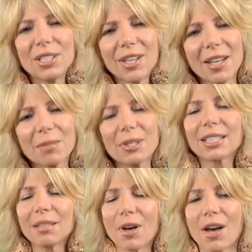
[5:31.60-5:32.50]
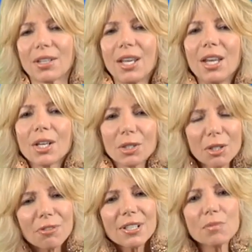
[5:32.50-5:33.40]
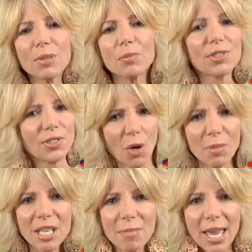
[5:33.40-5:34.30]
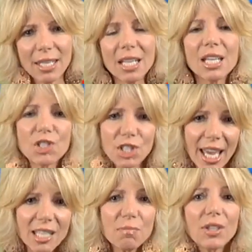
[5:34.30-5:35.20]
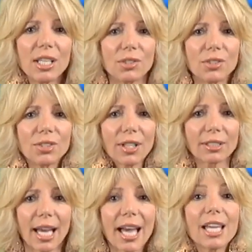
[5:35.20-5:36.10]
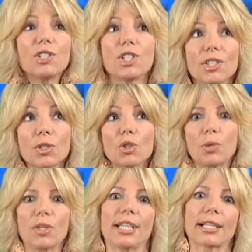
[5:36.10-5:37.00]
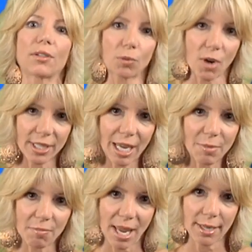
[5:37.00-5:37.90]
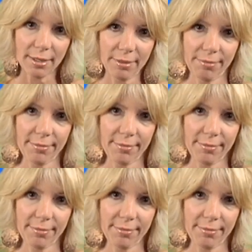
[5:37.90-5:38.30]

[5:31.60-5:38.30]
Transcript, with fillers: Madonna, but come on. Girlfriend has been with so many men, she had to marry a dude called Guy just so she wouldn't yell out the wrong name in bed.